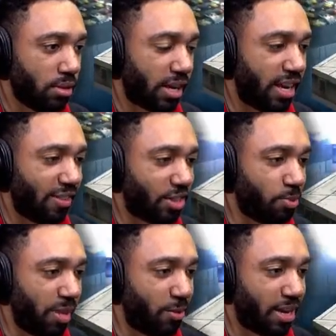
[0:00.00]
I can't even
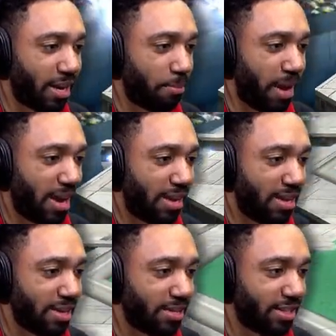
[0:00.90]
explain what kind of man
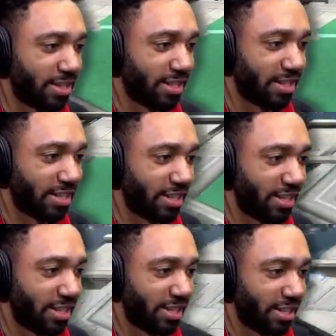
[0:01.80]
he is.
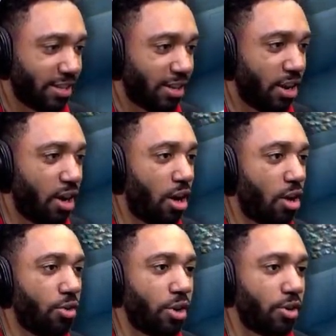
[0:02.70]

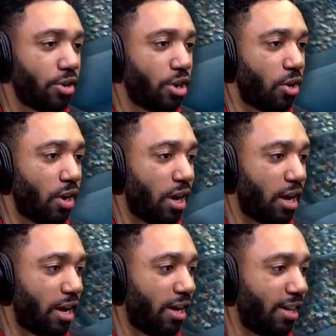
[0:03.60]
Oh no no no.
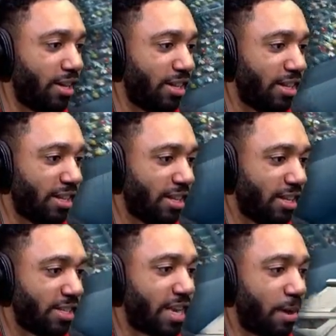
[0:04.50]
Uh
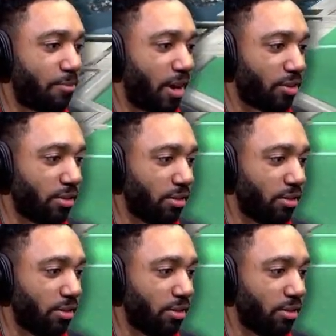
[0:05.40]
it's Captain Falcon.